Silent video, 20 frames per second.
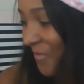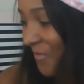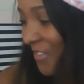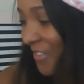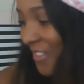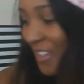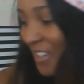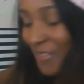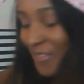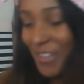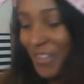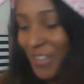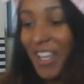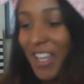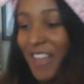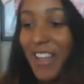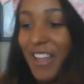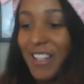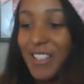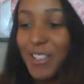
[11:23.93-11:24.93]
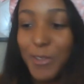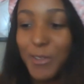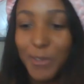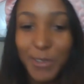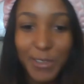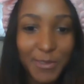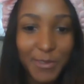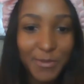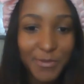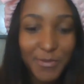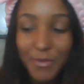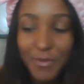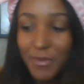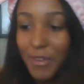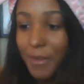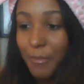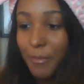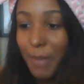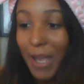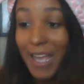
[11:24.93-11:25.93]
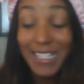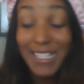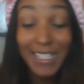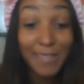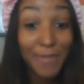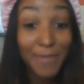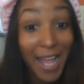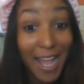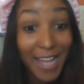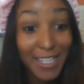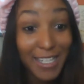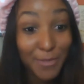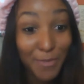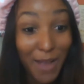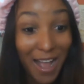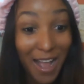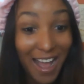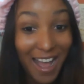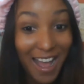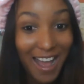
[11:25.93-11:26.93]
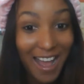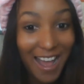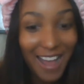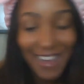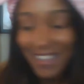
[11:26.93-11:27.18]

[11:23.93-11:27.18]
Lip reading: But yeah, that's cool. By Smashbox.